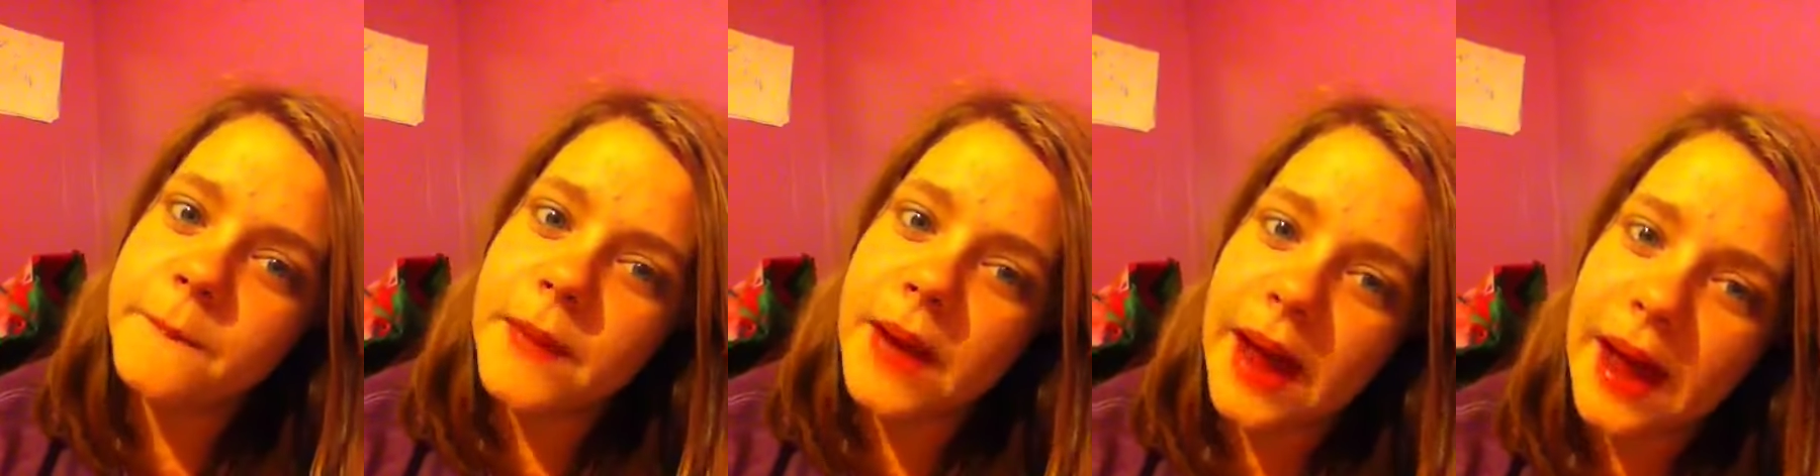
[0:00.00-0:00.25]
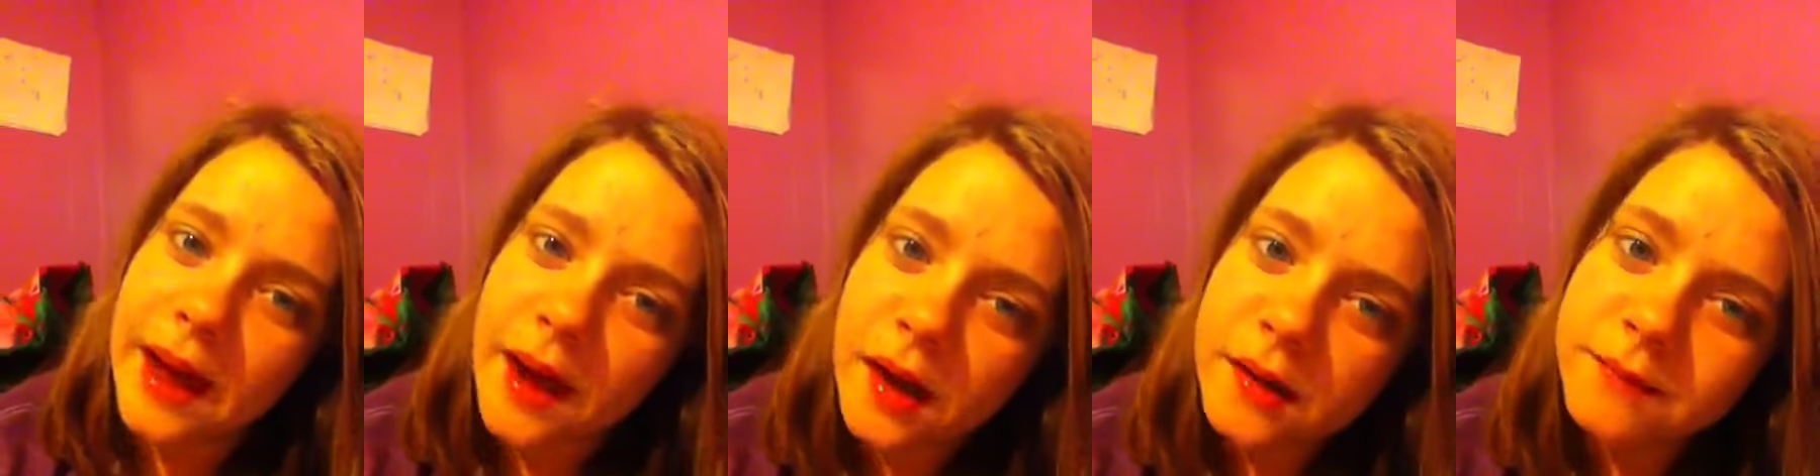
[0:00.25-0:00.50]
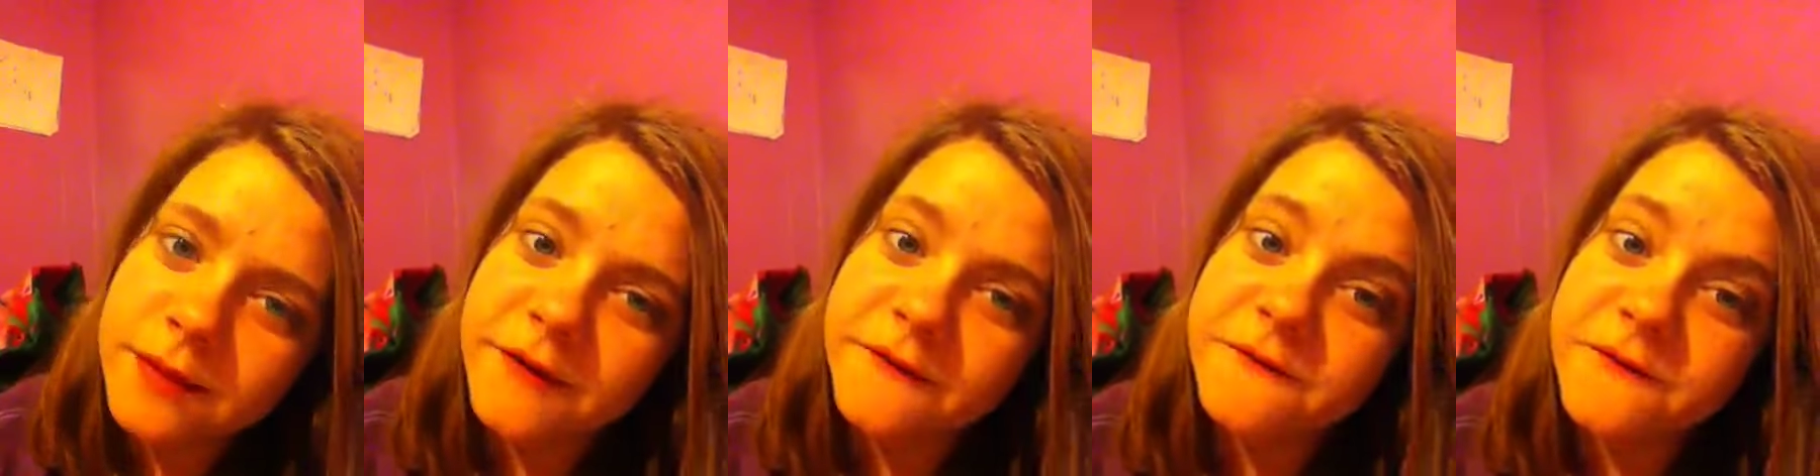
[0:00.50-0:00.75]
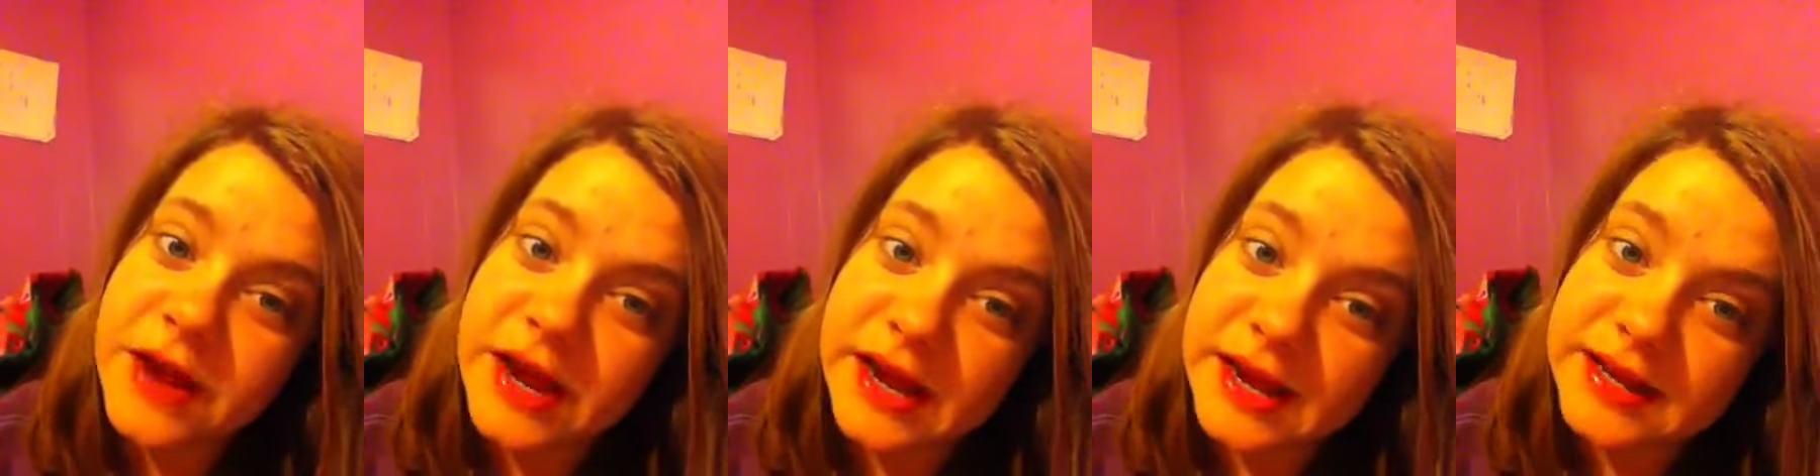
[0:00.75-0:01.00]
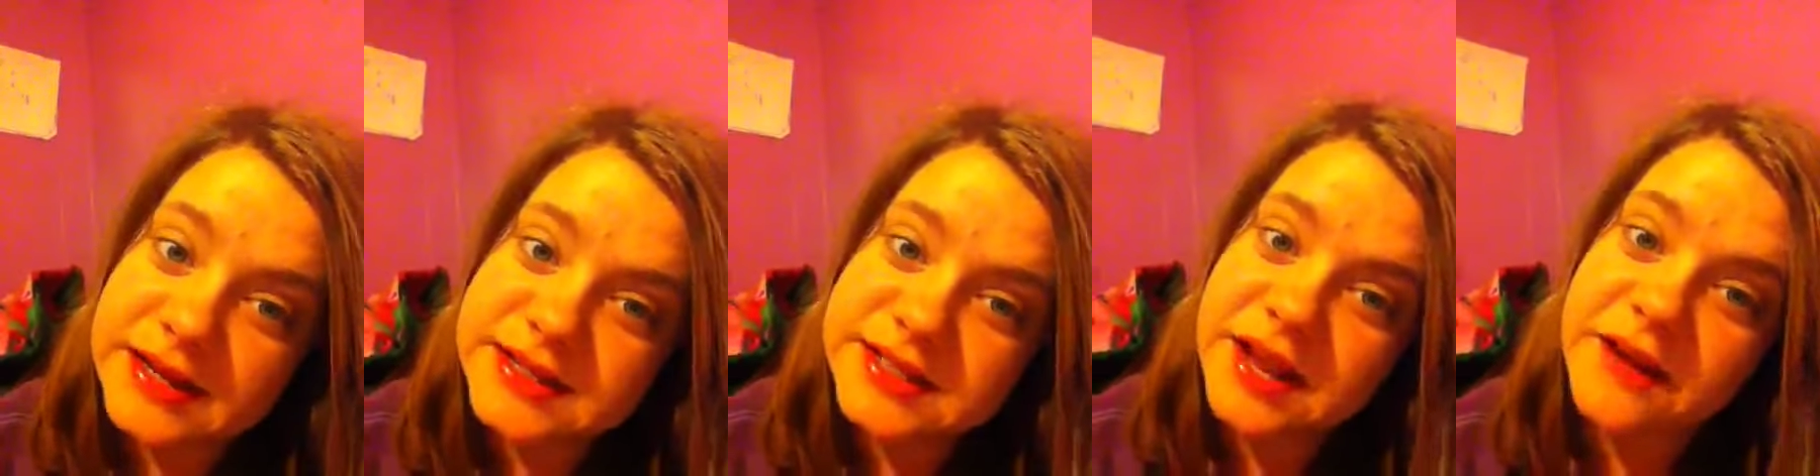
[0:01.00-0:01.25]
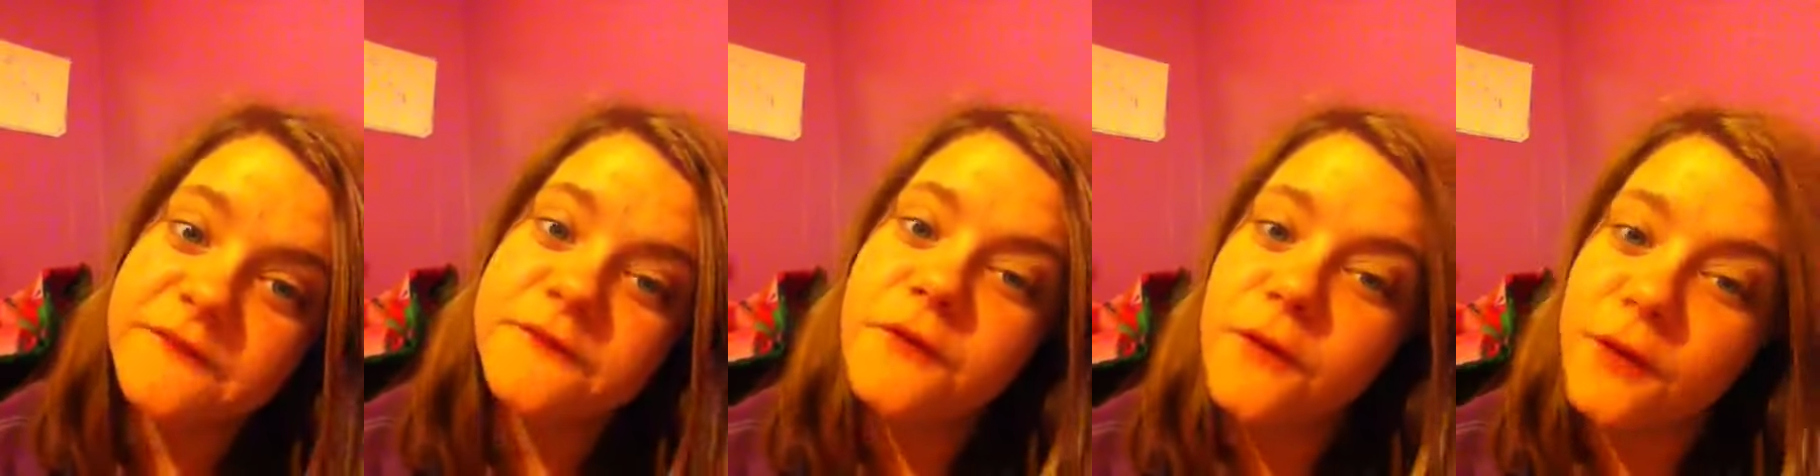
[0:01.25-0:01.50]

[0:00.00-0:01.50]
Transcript: bat on my face at